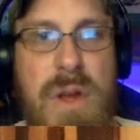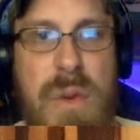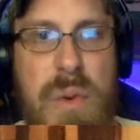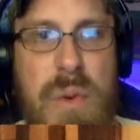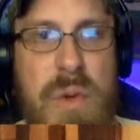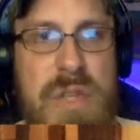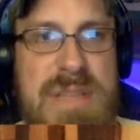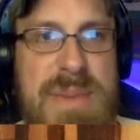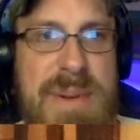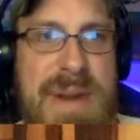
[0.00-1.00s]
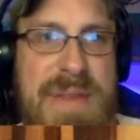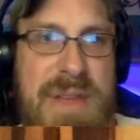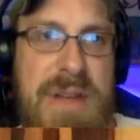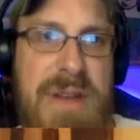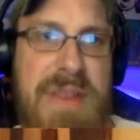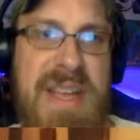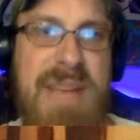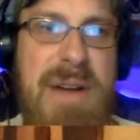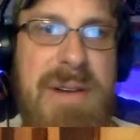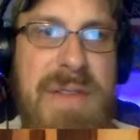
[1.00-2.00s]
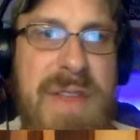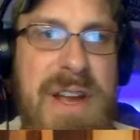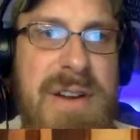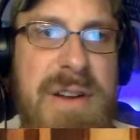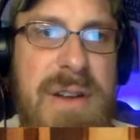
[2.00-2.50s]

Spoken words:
Ooh, so that's something I'm going to have to think about right there.